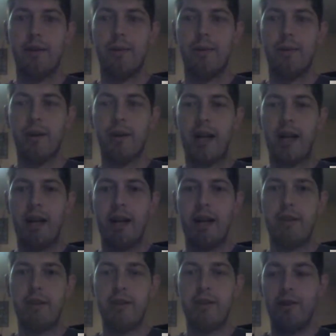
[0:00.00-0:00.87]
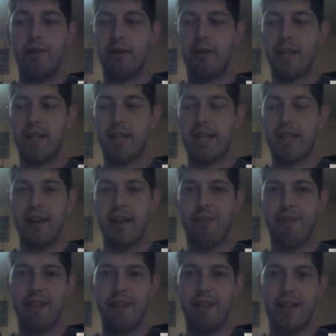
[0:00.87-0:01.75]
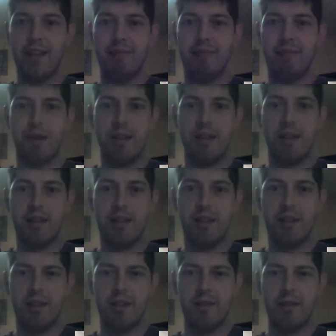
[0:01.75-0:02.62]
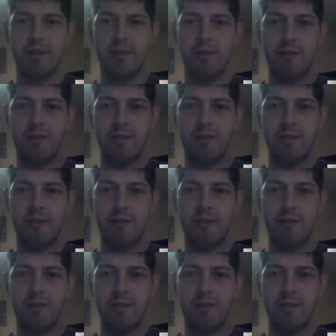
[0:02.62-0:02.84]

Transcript: What kind of material are we gonna have for that by then, Daniel?